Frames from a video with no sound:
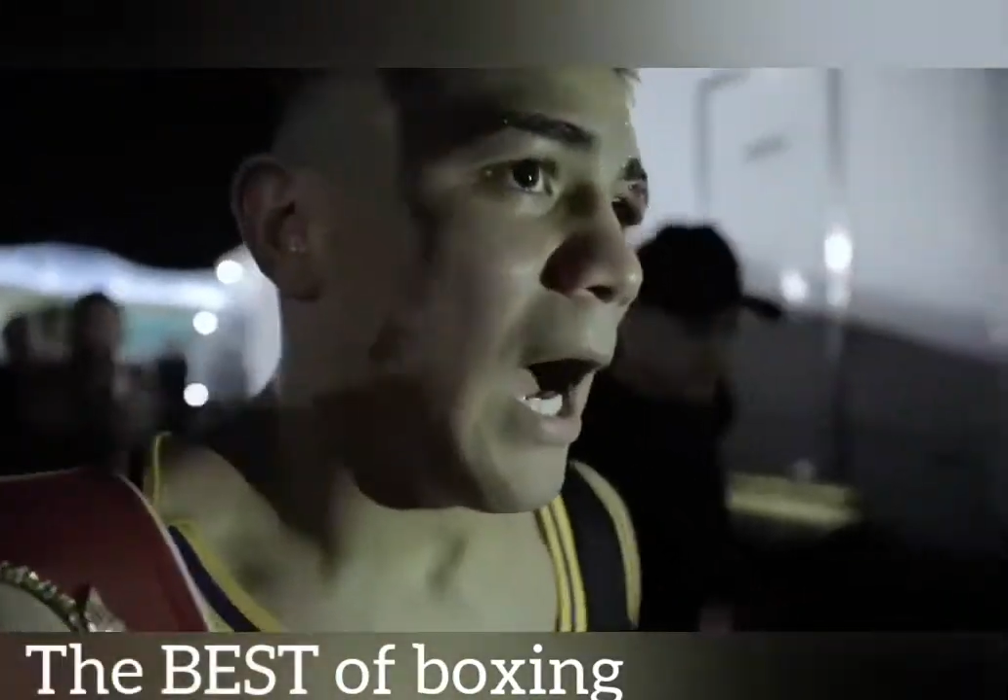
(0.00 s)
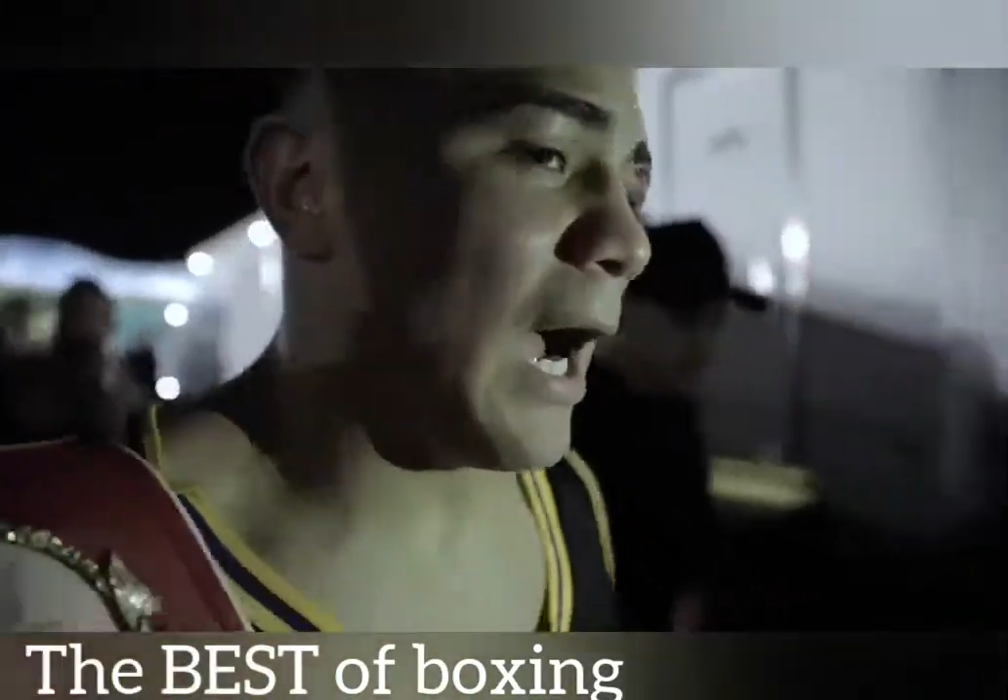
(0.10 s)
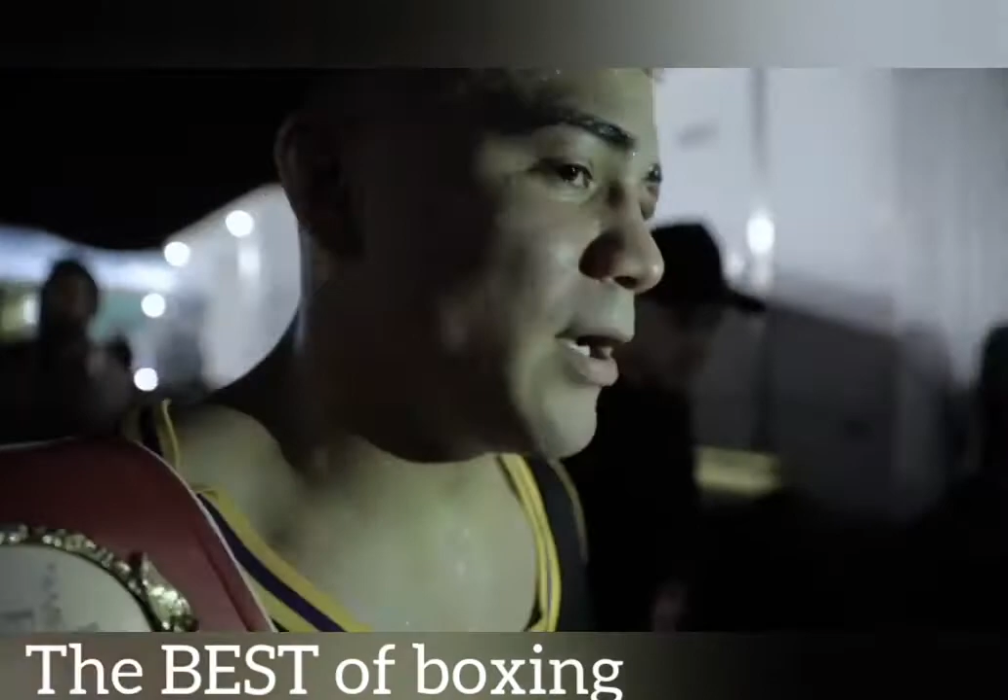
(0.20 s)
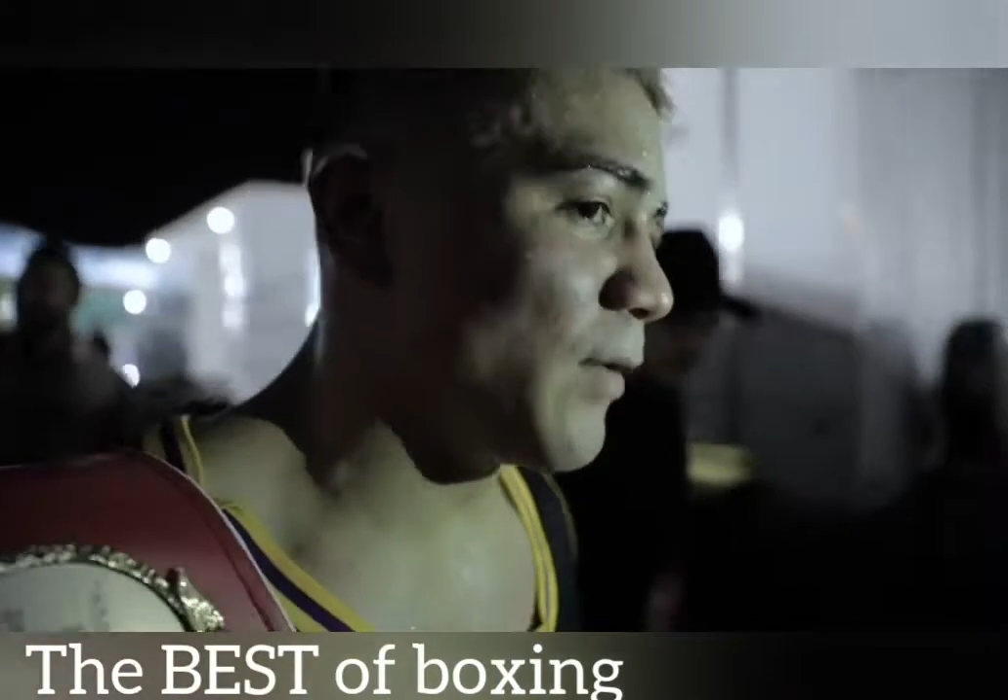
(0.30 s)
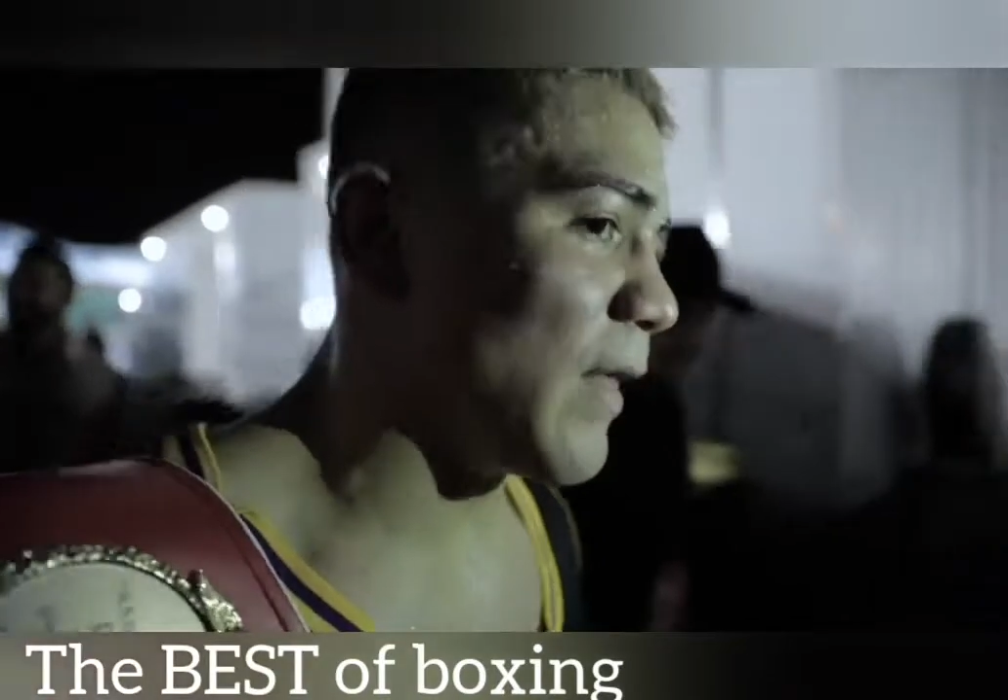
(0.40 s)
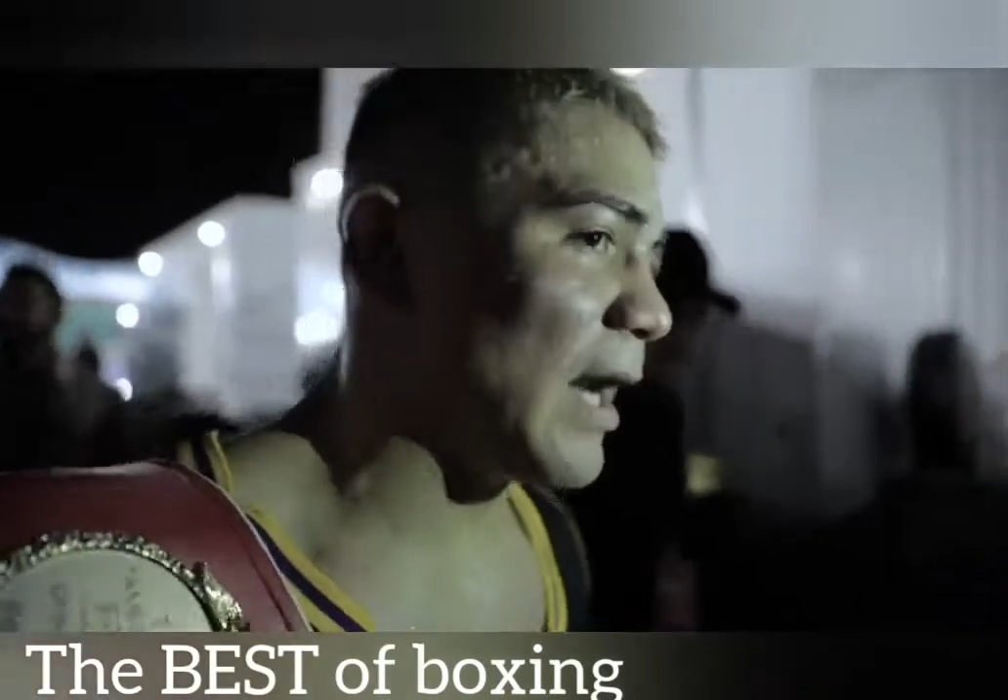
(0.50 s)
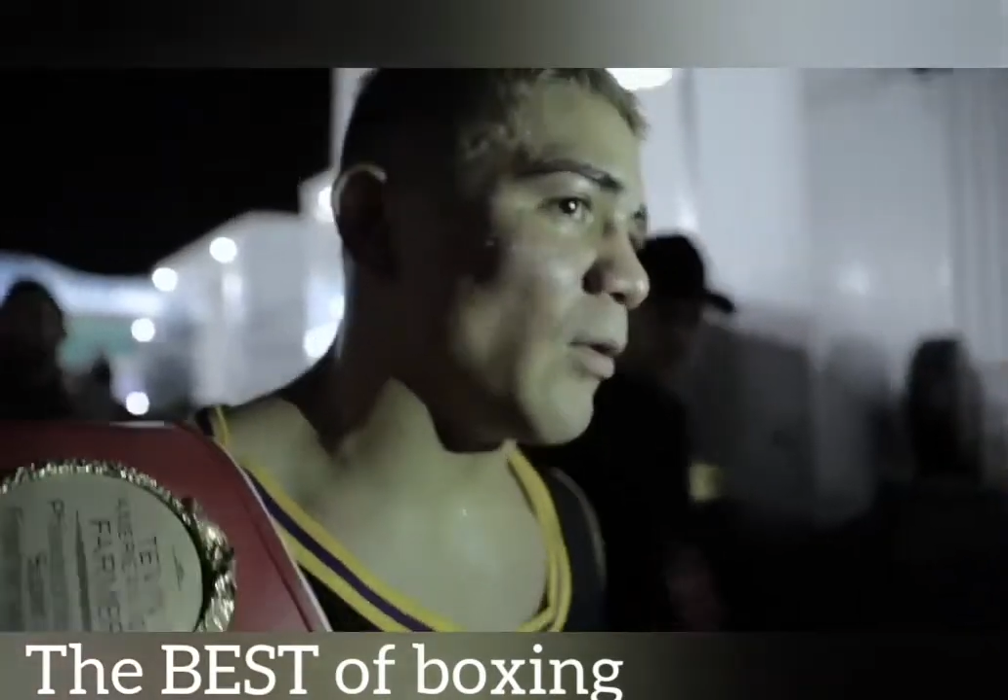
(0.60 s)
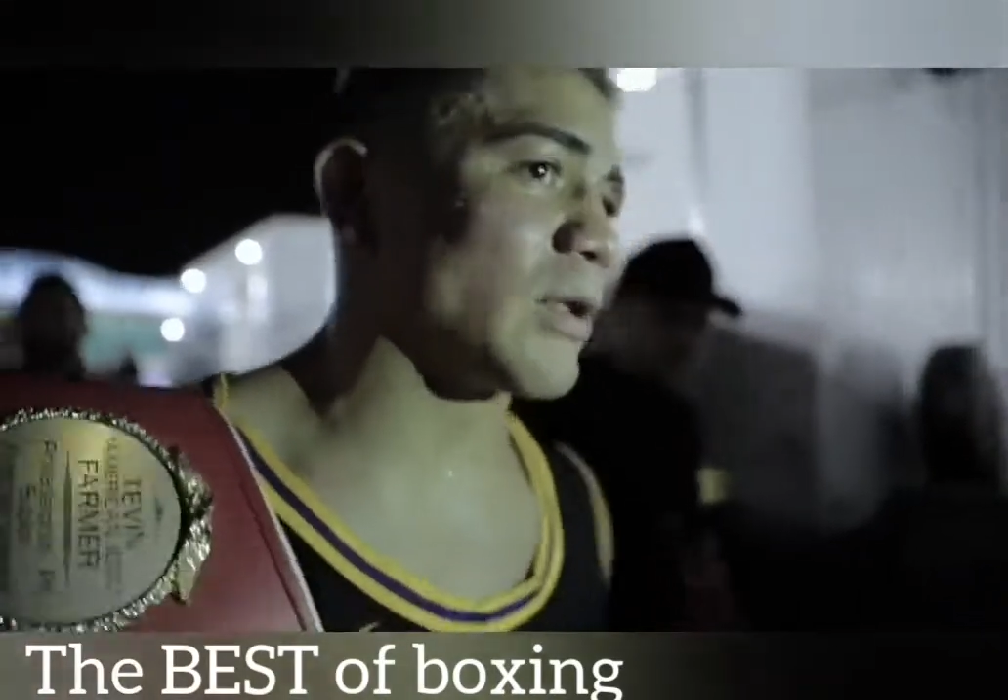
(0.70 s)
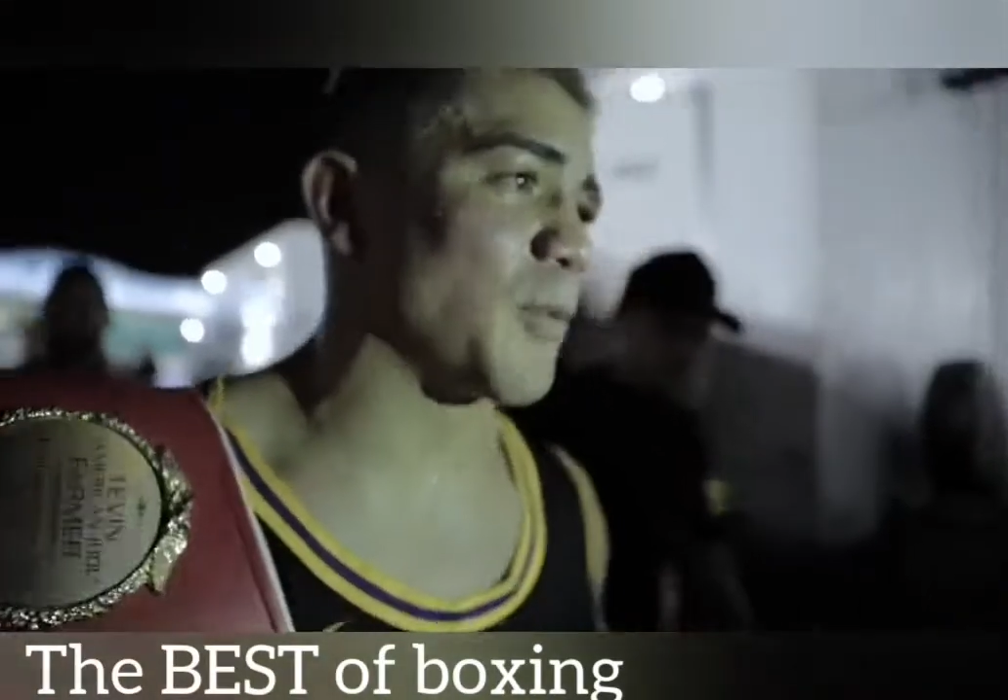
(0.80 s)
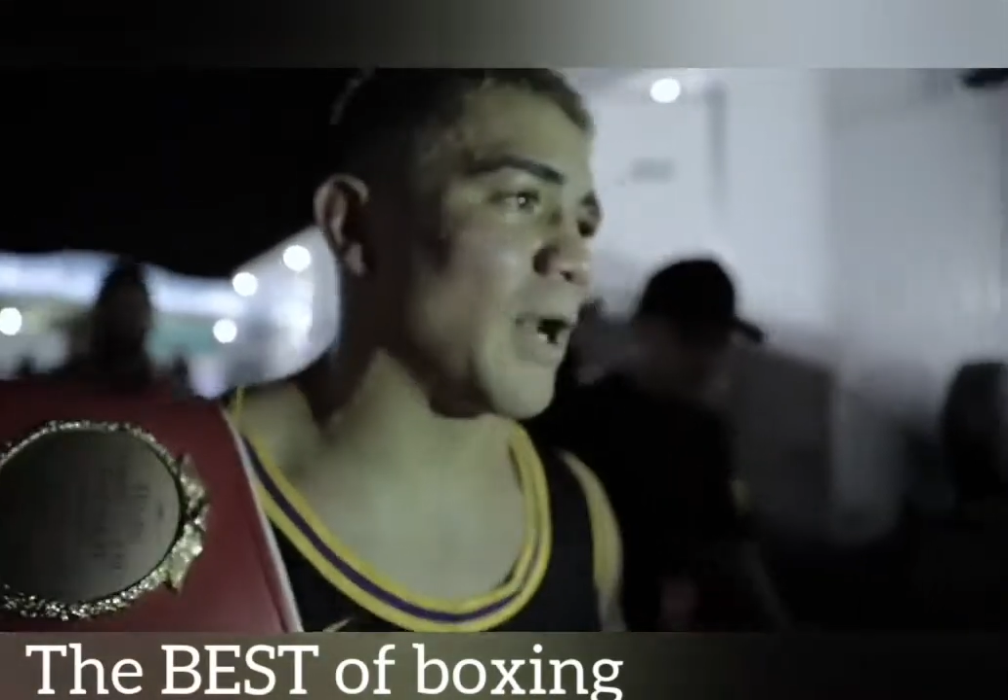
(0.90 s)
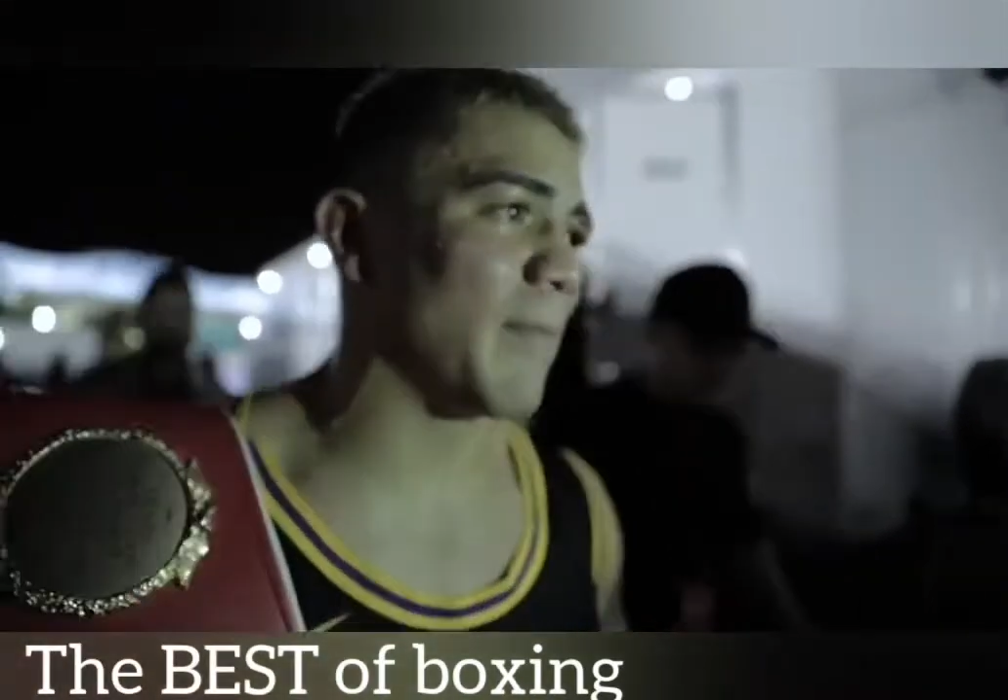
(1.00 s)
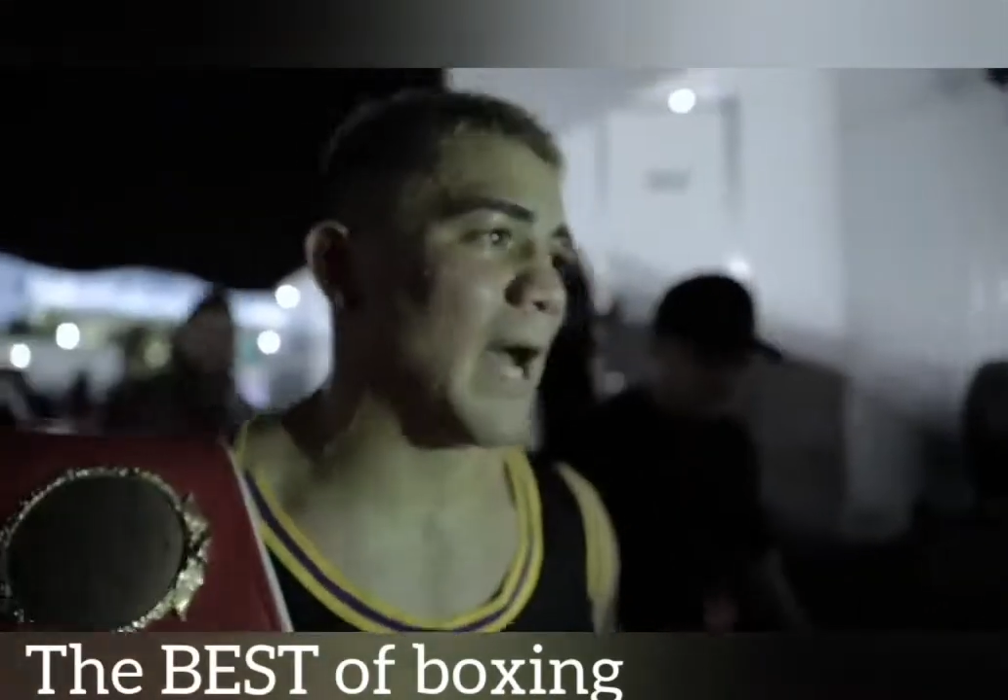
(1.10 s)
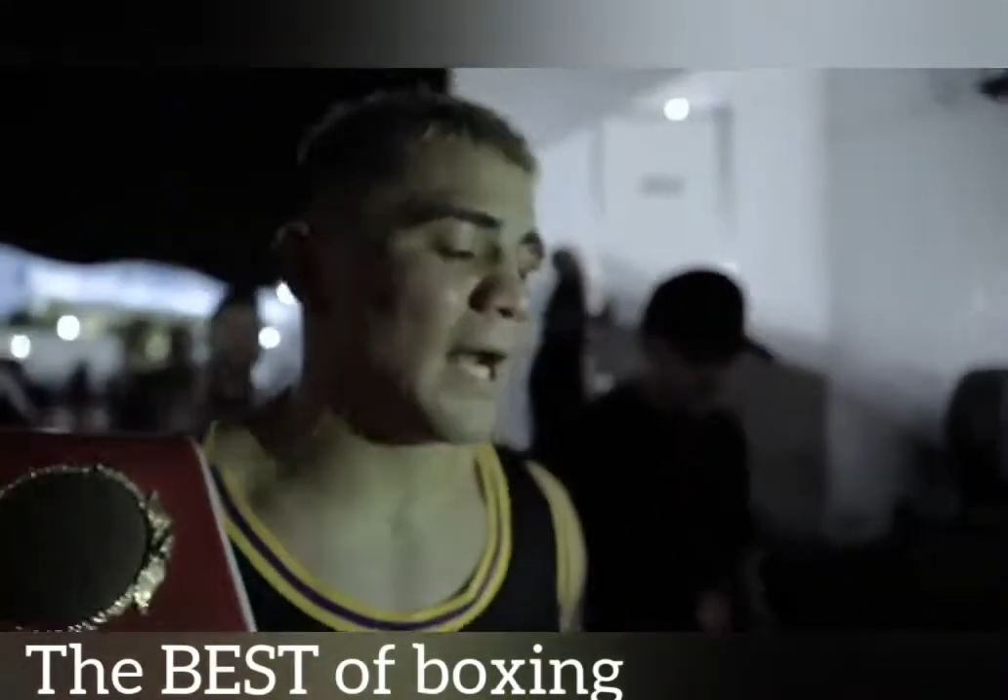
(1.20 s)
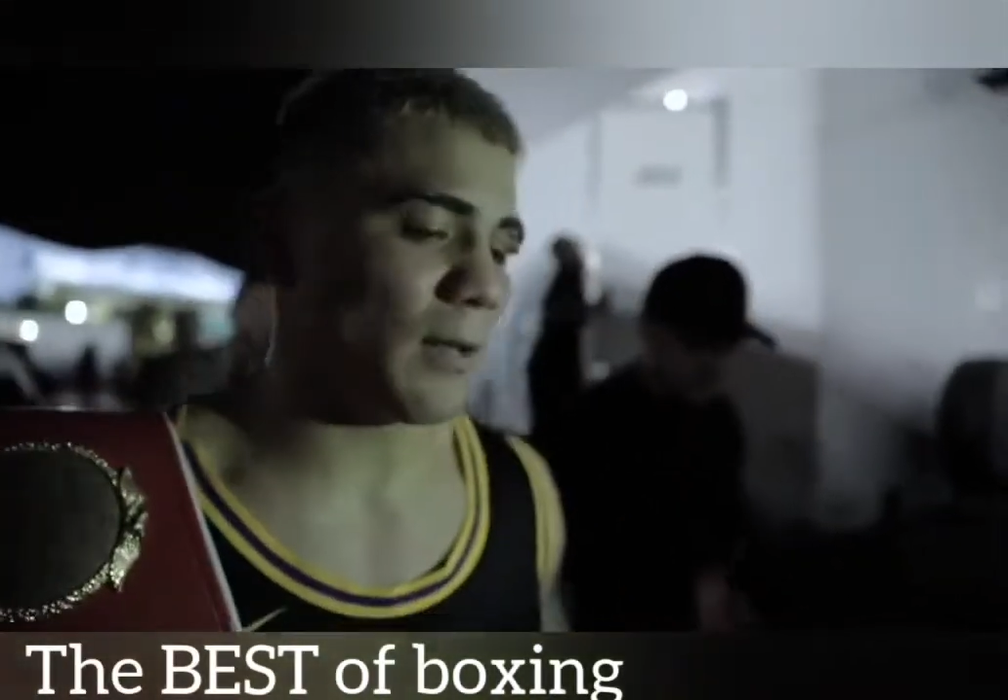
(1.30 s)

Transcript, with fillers: knew that it was pretty bad